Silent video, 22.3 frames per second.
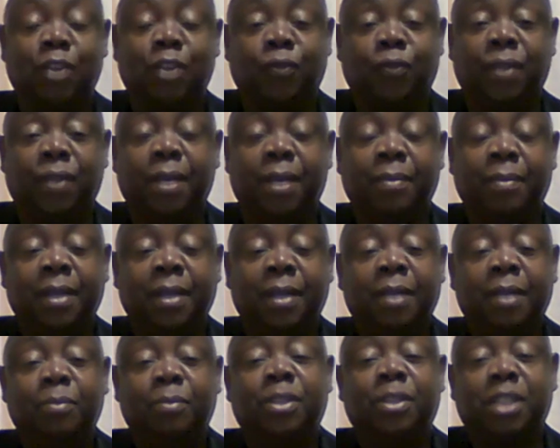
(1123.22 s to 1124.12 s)
with them.
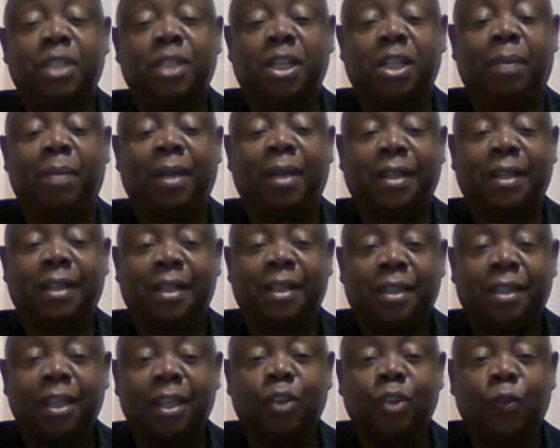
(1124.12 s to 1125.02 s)
Mr.
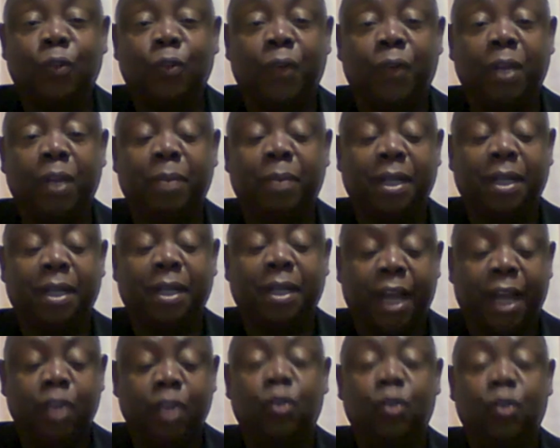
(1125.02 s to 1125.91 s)
Shamatla, thank you very much.
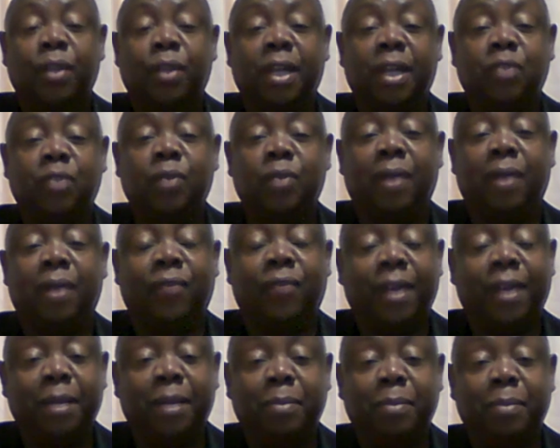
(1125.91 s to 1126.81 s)
I know that you are
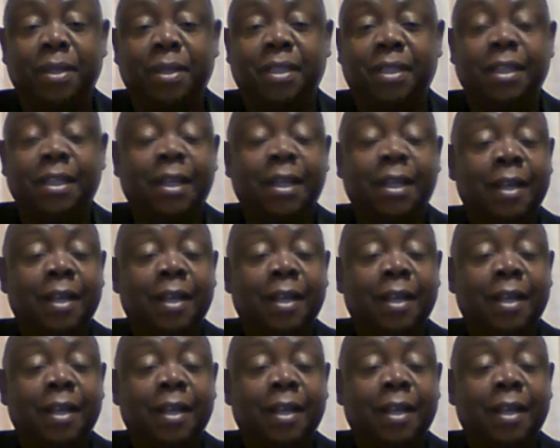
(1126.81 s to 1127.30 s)
very busy,